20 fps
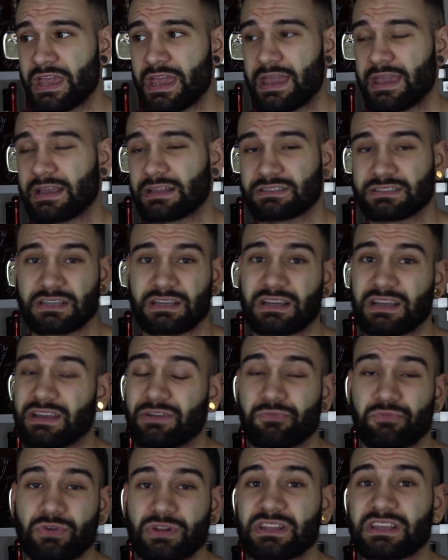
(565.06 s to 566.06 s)
and
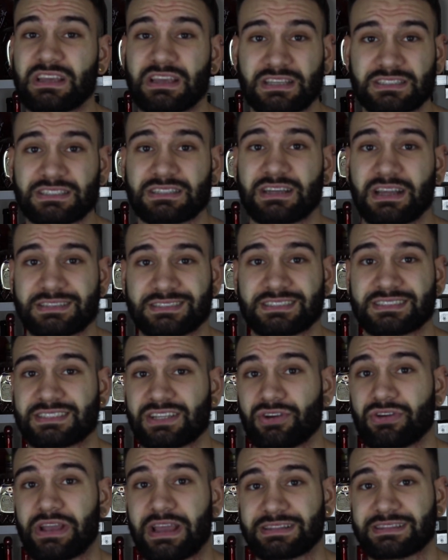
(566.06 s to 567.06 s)
it really isn't
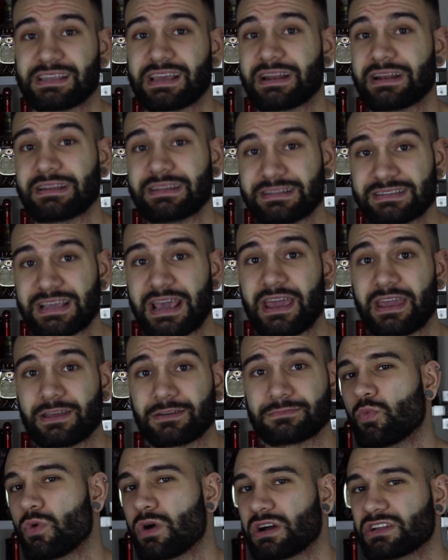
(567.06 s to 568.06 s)
necessary at the end of the
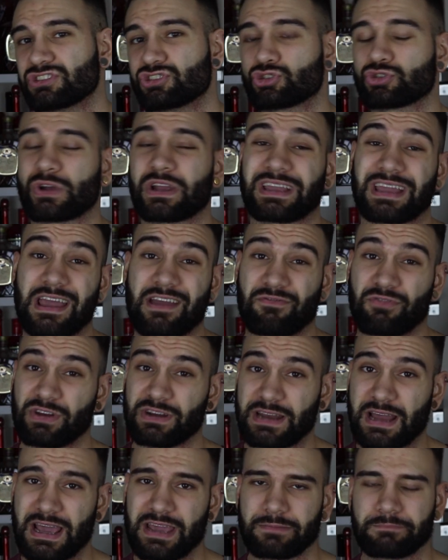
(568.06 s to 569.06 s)
day. One drink every
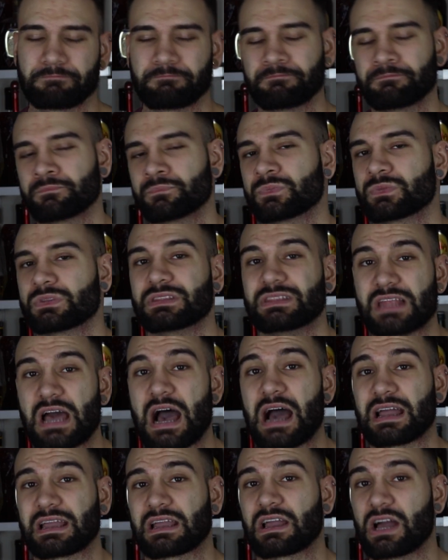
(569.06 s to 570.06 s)
night,
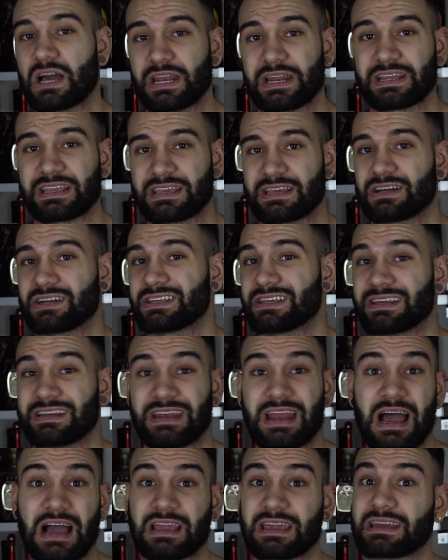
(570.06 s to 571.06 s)
not gonna kill you,
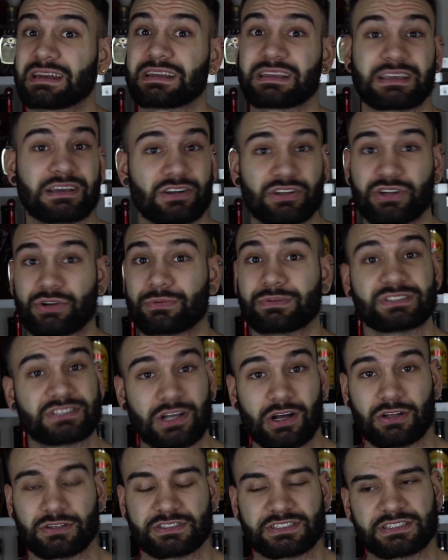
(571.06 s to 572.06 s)
not gonna kill your
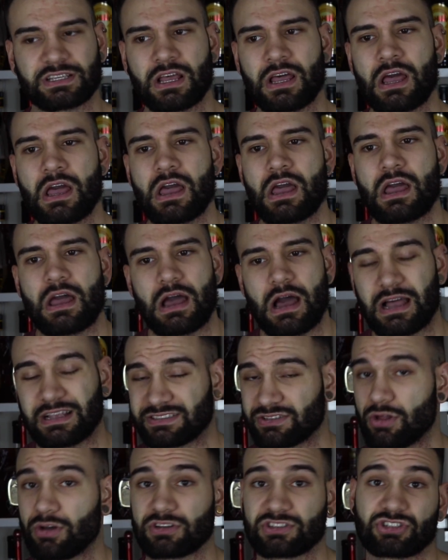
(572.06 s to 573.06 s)
results.
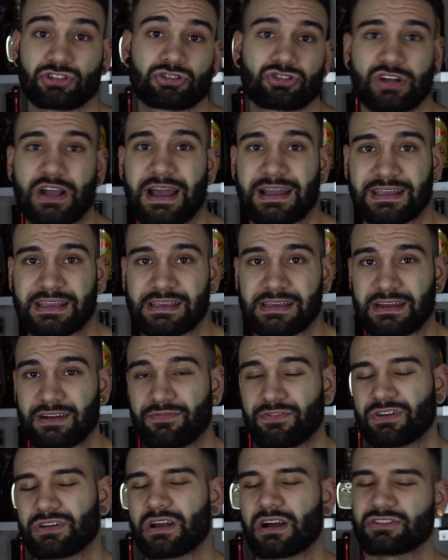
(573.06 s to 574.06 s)
As long as you're tracking it.
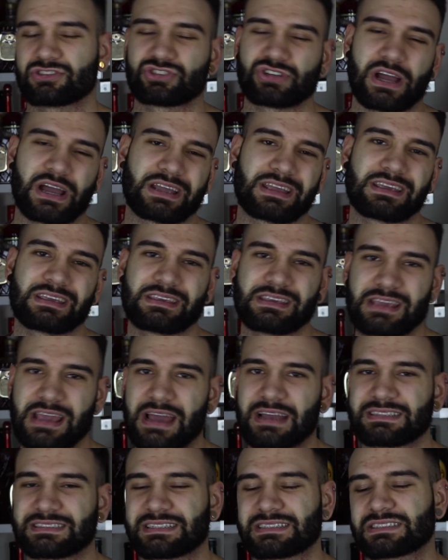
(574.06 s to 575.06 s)
If you're not tracking,
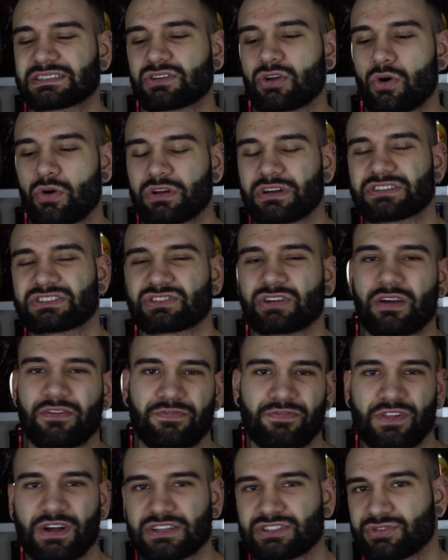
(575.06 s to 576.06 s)
yes, it's going to
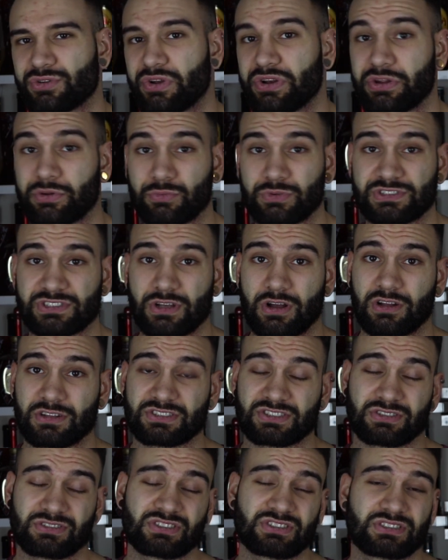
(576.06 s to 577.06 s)
start fluctuating your
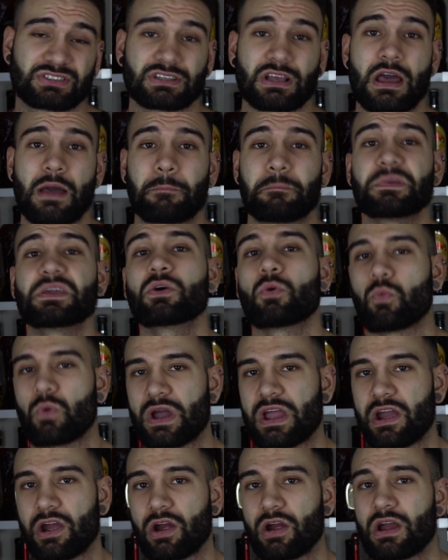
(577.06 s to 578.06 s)
results. So just be
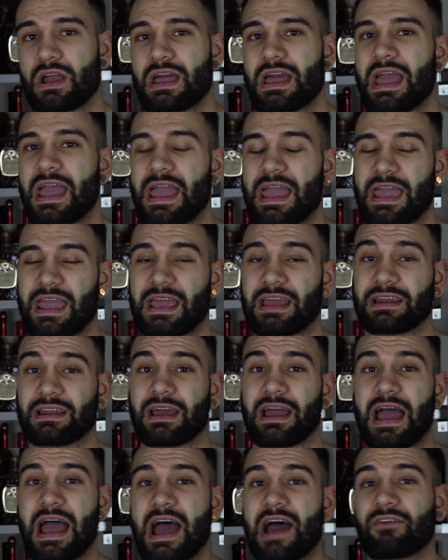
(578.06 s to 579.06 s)
aware and
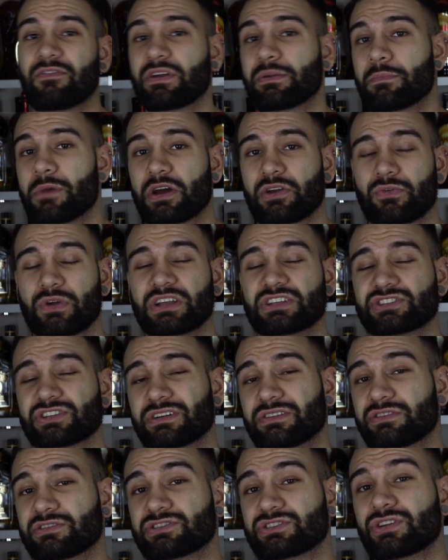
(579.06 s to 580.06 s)
have it in
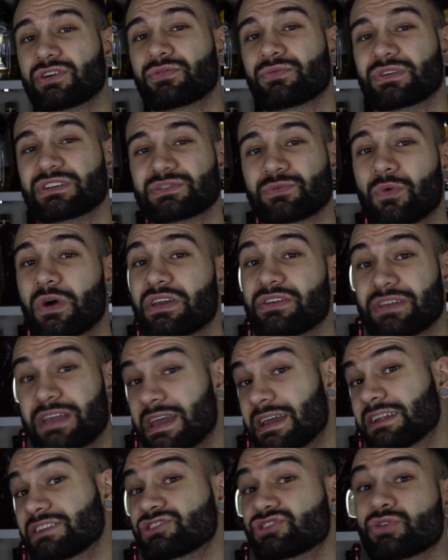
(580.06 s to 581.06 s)
moderation. And there's no reason why you
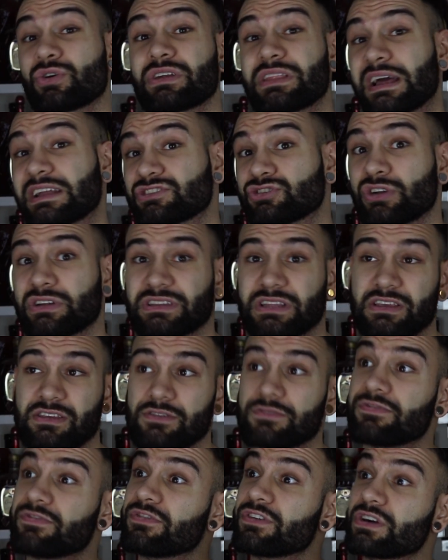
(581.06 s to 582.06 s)
can't enjoy that drink that
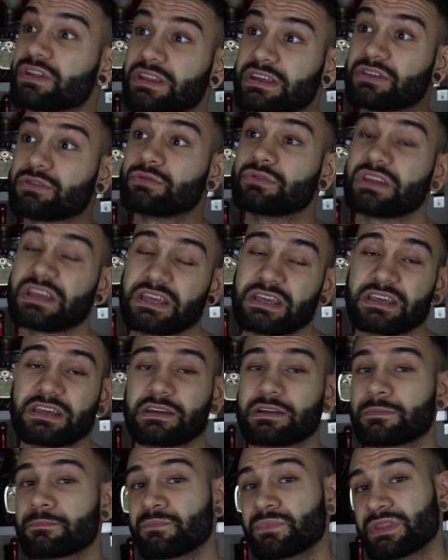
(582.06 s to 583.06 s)
you feel that you
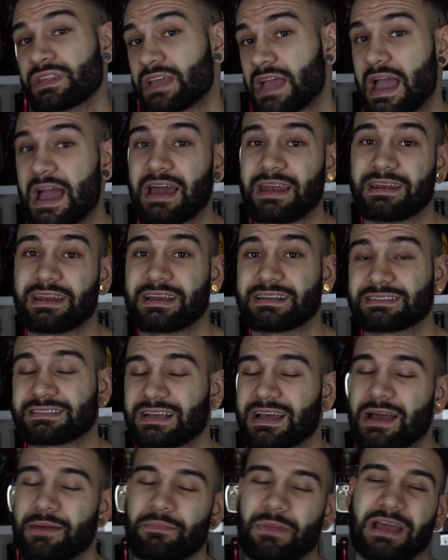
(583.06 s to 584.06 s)
need at
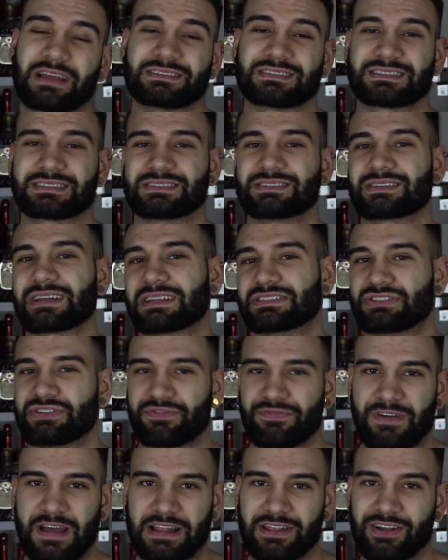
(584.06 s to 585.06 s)
nighttime and still get to
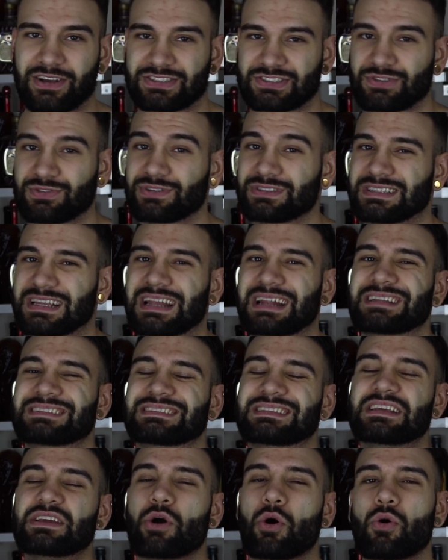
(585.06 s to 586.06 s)
your fat loss goals. That
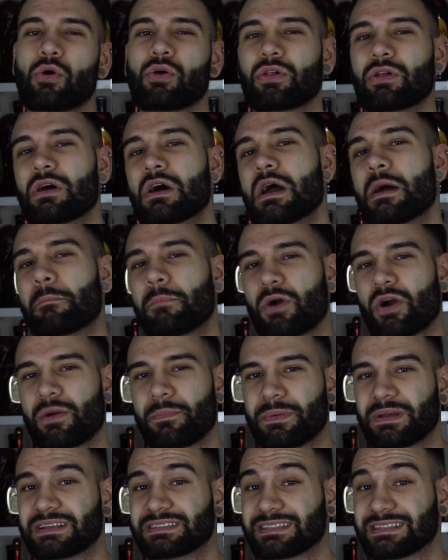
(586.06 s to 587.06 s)
is the whole
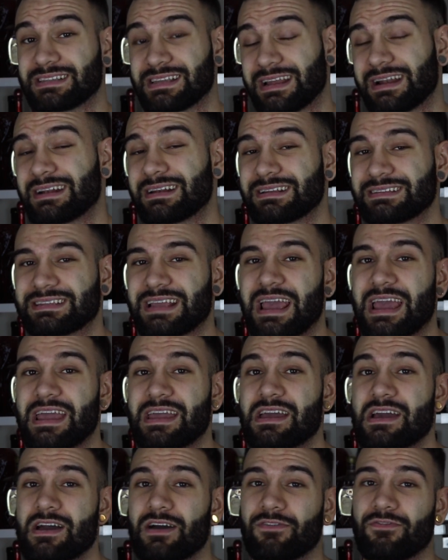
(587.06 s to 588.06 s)
purpose at the end of the
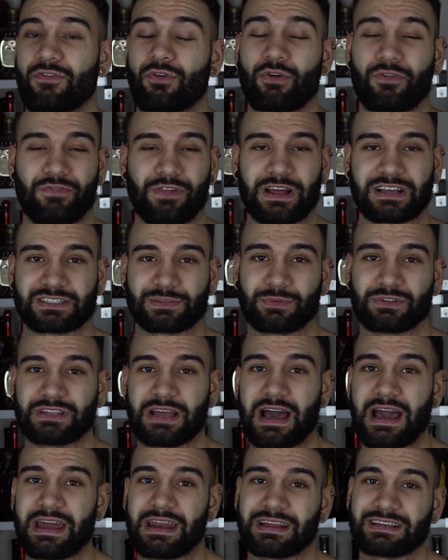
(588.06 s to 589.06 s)
day for flexible
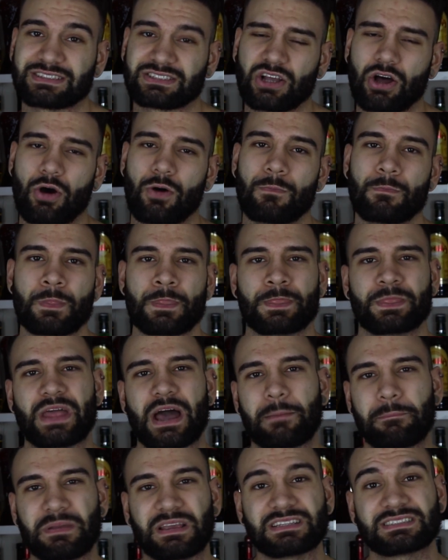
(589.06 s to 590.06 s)
dieting. So
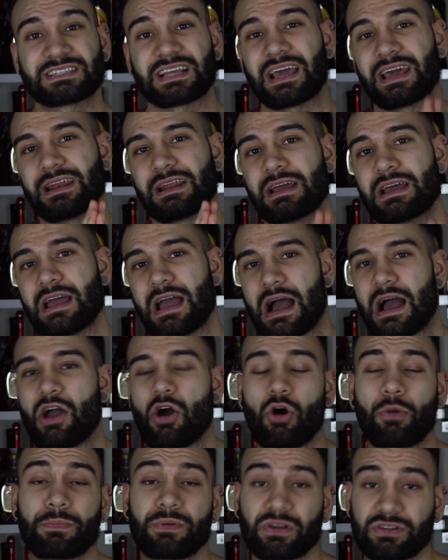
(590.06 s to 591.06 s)
that being said, I
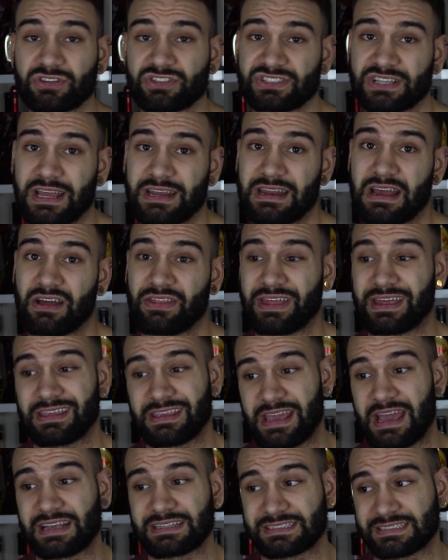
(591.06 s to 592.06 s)
hope you understand now that
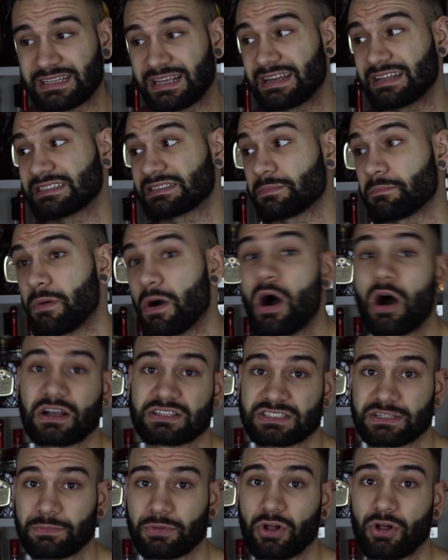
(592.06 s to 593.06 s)
yes, it is
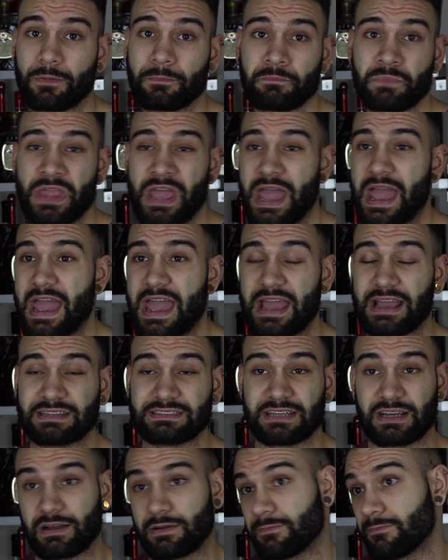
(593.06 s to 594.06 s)
possible
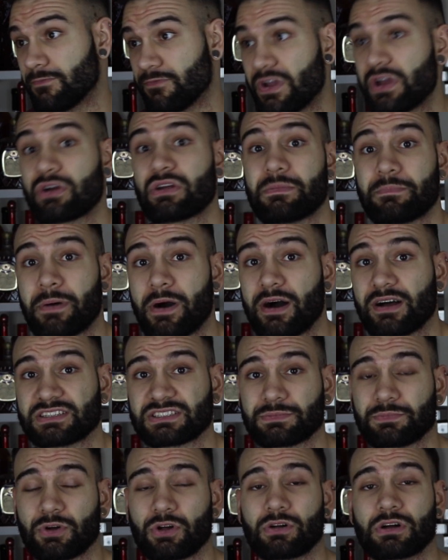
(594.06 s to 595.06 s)
and very
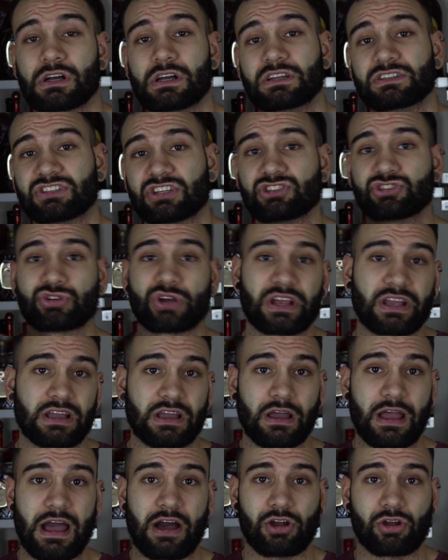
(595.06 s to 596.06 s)
possible to
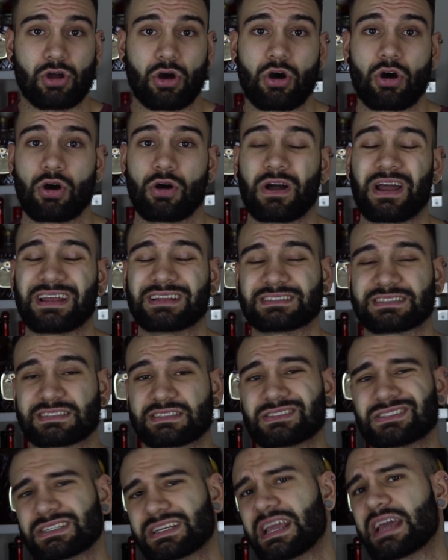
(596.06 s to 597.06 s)
drink alcohol and
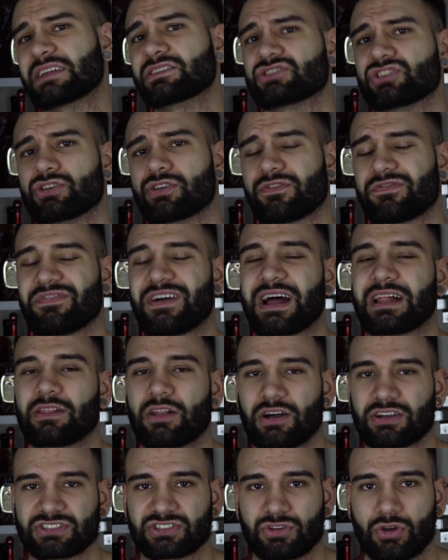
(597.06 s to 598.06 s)
still get to your fat
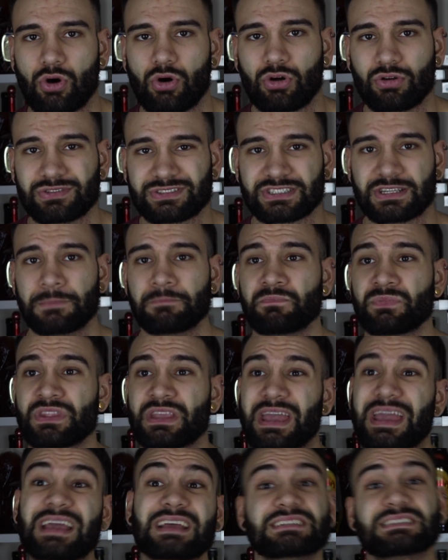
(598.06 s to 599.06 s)
loss goals.
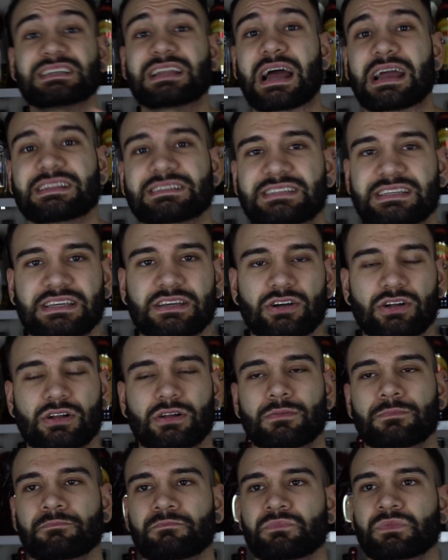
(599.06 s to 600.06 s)
Is it
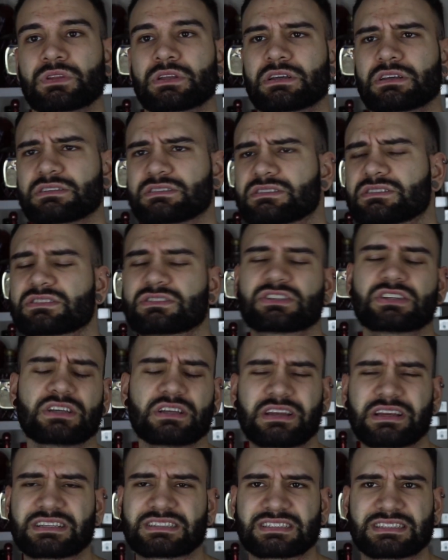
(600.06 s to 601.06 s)
ideal?
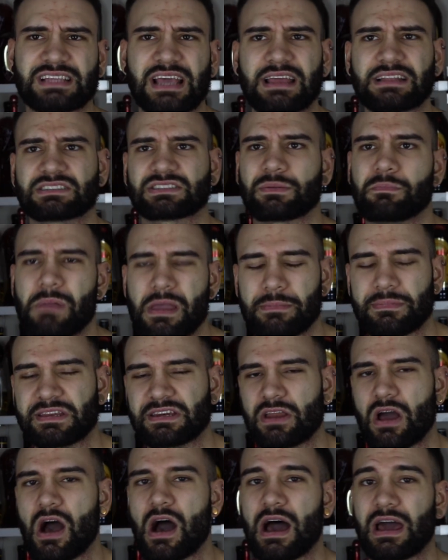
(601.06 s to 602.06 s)
To an extent, maybe
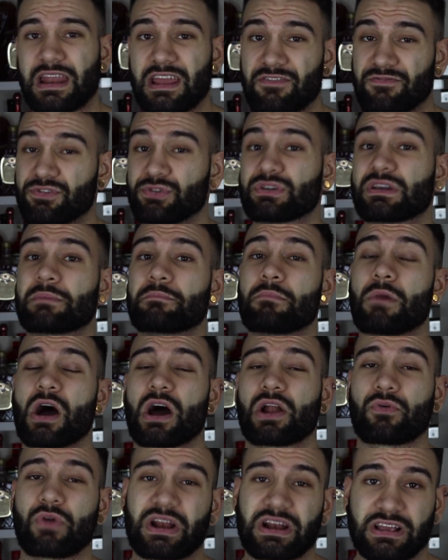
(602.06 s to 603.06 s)
not. If you can
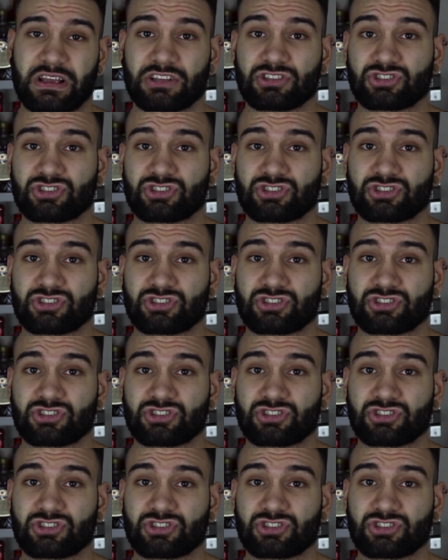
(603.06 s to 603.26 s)
moderate and